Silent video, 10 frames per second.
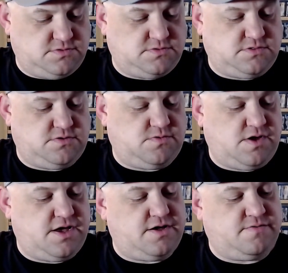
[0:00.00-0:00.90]
So we
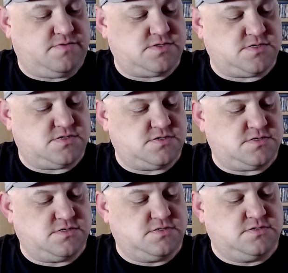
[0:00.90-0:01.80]
have
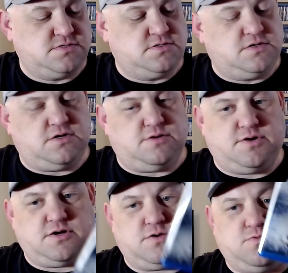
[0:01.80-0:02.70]
American